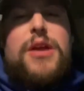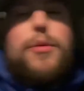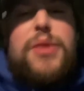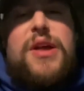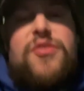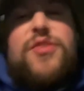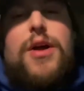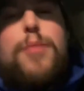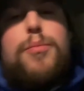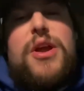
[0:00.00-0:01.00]
a pit
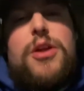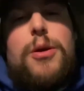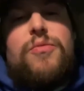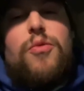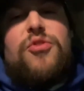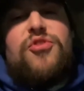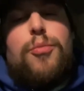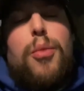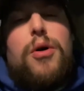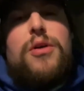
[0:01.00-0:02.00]
stop, picking up Force the
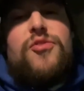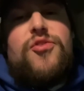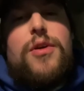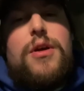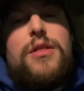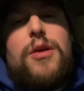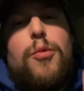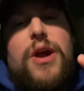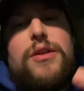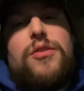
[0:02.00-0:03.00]
Boss. Then
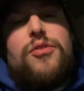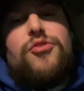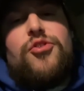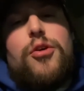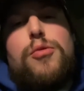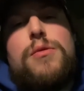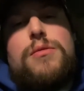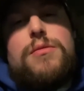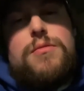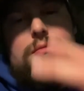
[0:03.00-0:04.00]
we're headed to the show.
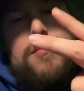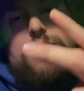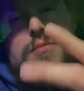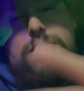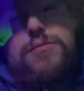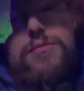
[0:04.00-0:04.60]
It's